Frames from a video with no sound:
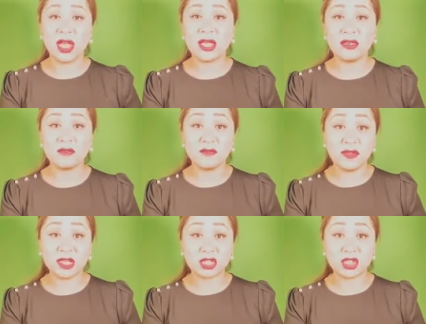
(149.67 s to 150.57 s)
and
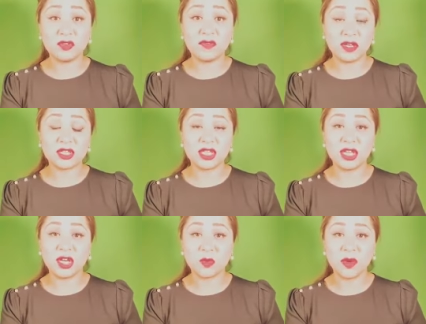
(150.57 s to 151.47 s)
you finished a
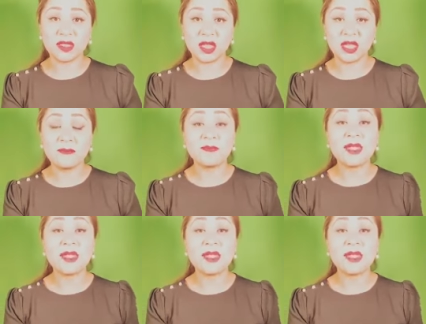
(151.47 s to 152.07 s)
year with it,